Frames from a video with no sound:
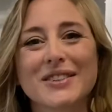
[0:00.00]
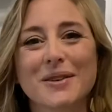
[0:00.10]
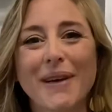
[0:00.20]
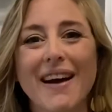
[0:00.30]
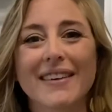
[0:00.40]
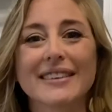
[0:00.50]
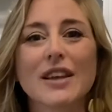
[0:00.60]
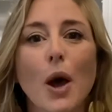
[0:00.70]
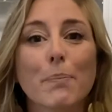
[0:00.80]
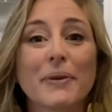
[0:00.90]
balance.
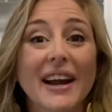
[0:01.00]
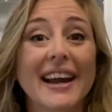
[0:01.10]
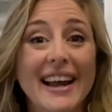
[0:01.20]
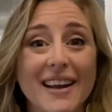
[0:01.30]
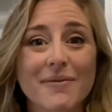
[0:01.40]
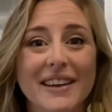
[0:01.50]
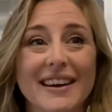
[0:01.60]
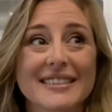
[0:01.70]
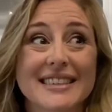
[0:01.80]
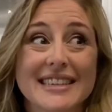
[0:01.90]
but I am there
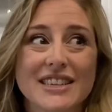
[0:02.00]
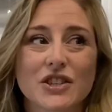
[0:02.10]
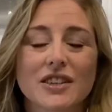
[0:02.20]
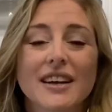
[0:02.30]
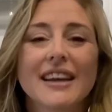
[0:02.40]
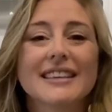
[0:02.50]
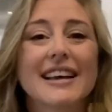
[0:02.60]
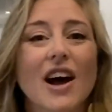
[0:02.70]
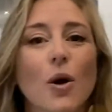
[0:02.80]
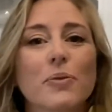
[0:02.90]
as a teacher to
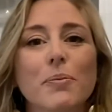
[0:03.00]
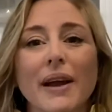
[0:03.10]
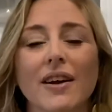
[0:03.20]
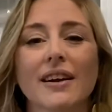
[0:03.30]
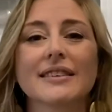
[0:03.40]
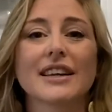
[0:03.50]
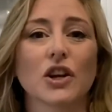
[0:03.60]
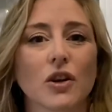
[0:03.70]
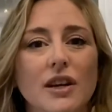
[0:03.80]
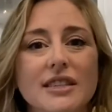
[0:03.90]
help the parents,
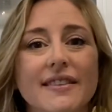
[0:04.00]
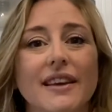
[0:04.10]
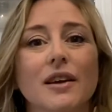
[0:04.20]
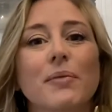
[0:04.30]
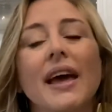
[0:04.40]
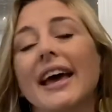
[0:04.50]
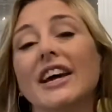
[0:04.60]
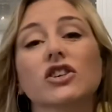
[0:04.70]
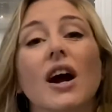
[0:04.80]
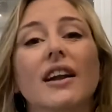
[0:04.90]
encourage them, and
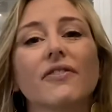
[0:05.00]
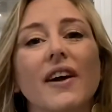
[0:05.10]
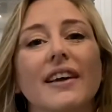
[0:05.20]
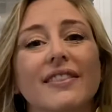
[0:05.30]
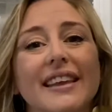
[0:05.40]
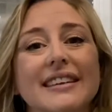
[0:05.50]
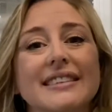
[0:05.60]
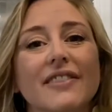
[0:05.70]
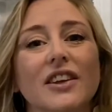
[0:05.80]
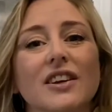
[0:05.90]
try to find things
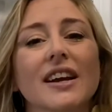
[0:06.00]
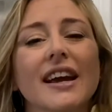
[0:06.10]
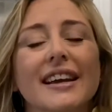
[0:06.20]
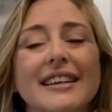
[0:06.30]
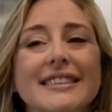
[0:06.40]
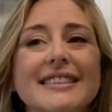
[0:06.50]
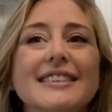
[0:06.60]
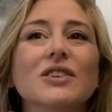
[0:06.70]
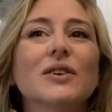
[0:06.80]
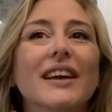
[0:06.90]
that they can
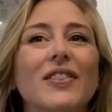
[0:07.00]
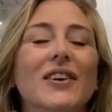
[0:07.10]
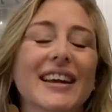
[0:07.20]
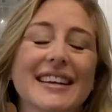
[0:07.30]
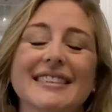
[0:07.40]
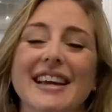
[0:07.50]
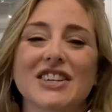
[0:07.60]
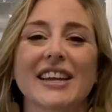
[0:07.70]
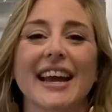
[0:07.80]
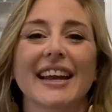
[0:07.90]
still get their kids
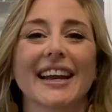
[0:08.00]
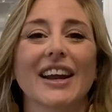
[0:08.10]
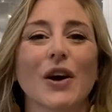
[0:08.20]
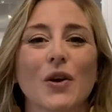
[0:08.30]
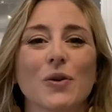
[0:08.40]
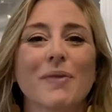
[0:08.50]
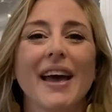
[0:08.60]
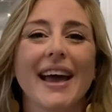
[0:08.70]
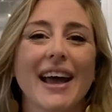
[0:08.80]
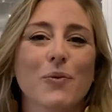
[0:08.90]
educated at home
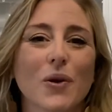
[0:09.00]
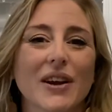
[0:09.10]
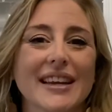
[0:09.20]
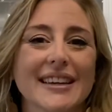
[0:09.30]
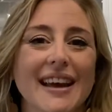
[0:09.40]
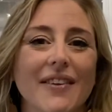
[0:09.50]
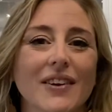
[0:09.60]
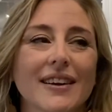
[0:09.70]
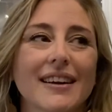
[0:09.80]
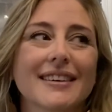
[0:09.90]
and working
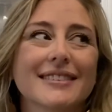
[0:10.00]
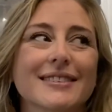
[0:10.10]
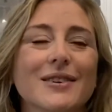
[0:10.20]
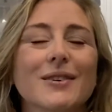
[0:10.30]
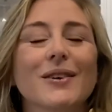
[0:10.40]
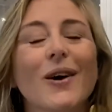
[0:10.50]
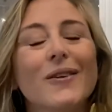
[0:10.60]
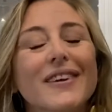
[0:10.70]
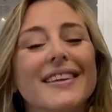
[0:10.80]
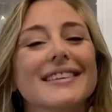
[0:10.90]
together. So
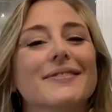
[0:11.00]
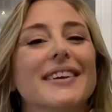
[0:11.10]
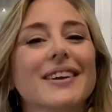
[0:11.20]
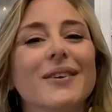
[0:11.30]
hopefully this video